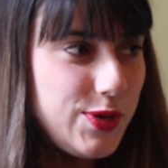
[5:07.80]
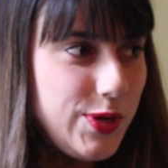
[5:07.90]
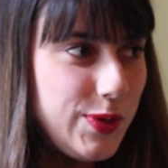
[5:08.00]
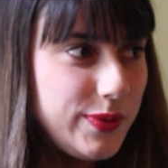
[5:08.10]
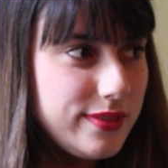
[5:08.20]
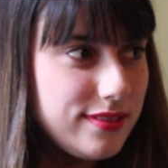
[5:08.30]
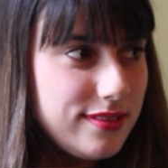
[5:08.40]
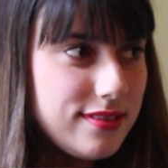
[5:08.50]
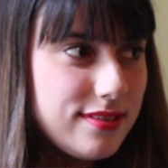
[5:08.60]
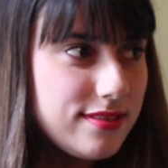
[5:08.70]
to
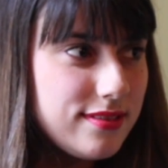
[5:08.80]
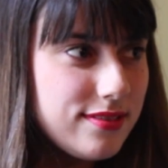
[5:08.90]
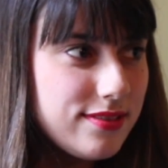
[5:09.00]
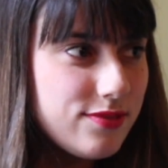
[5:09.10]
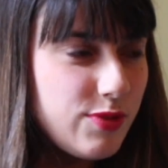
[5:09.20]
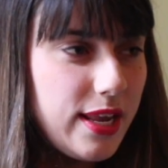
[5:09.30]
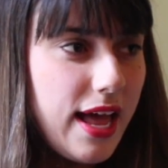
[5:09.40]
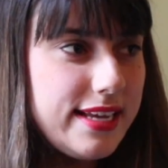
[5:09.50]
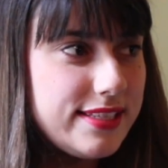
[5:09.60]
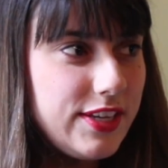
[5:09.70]

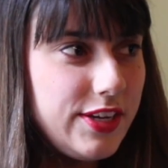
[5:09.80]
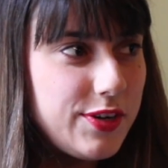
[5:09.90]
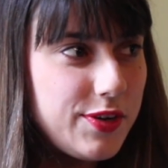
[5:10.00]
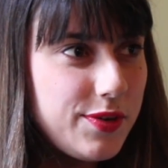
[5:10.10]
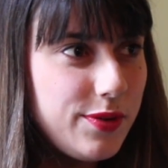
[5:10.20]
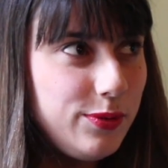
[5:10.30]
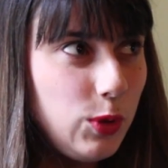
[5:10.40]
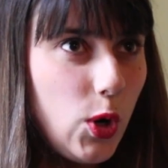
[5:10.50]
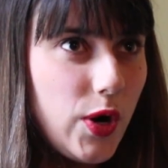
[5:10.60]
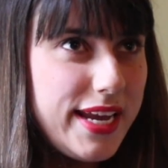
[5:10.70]
realise that
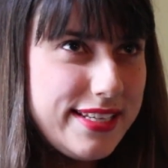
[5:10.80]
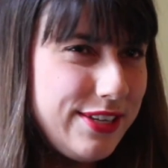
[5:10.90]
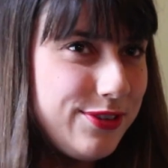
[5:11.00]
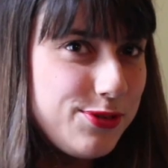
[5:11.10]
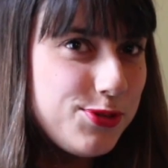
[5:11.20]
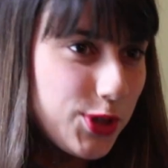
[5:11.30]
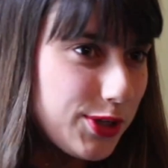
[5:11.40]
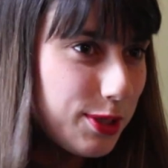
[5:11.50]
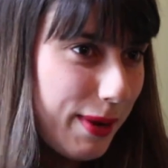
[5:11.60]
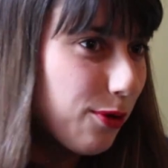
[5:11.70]
law isn't
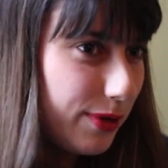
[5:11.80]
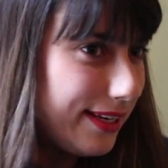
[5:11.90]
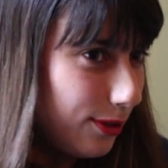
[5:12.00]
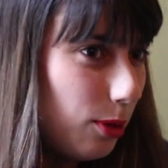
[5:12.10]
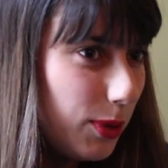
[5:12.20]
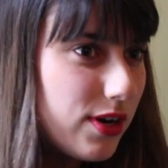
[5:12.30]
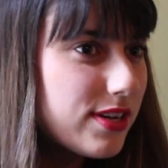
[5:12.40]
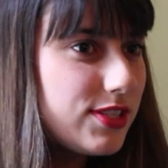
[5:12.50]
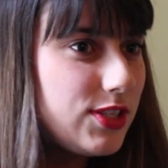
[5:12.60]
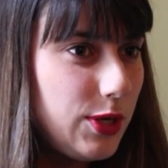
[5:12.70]
just about reading law
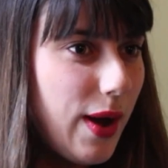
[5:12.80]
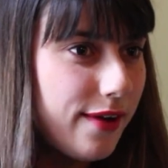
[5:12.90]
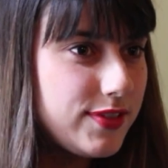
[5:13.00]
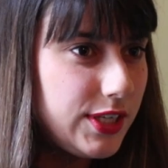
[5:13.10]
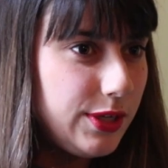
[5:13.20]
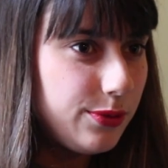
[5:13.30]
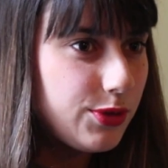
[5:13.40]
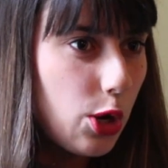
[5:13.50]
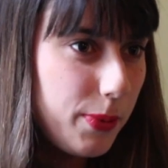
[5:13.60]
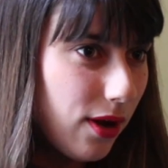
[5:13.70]
books. You have to
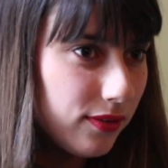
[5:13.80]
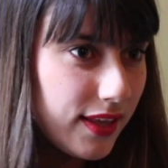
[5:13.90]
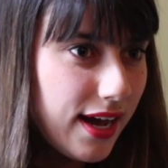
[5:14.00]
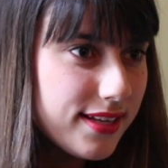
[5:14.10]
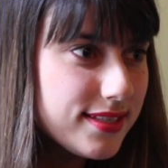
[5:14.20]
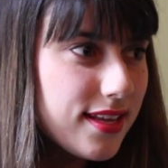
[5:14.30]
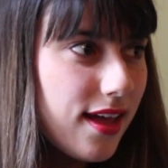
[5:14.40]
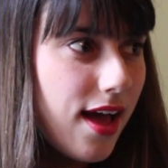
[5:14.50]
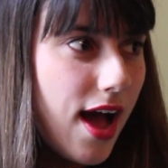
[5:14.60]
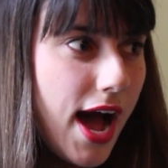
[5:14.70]
go beyond that,
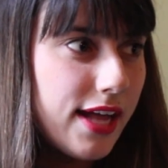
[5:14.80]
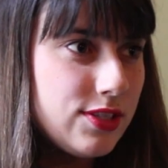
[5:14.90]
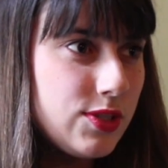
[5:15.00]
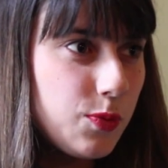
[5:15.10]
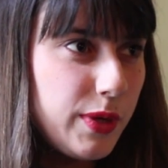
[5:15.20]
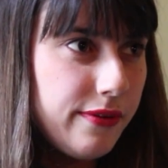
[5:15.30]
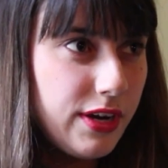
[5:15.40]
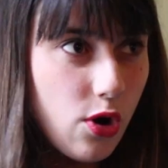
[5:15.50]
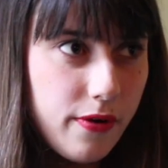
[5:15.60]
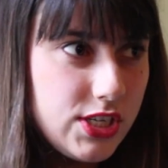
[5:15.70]
and we're
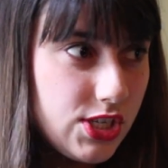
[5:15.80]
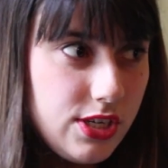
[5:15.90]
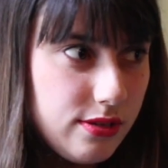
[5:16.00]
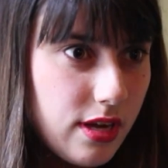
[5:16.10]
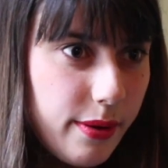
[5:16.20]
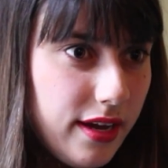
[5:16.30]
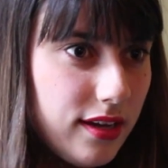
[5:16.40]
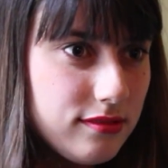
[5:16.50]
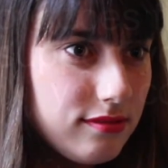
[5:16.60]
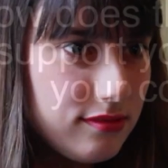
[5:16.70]
encouraged to do so here.